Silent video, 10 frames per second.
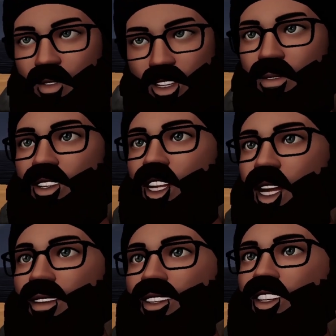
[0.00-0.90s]
got us
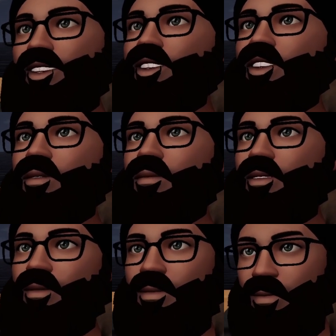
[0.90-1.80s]
to the
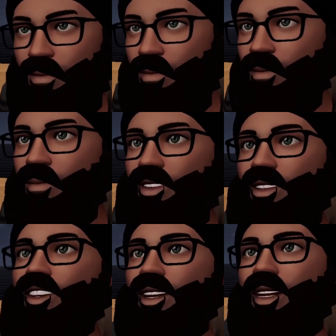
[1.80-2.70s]

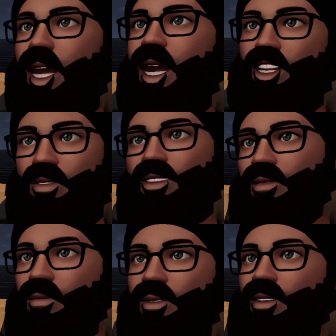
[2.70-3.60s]
desert island. It's
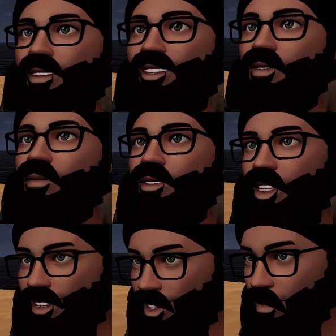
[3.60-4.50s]
actually a
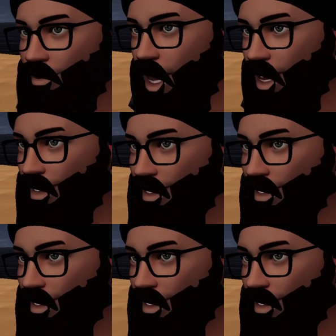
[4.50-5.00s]
pretty nice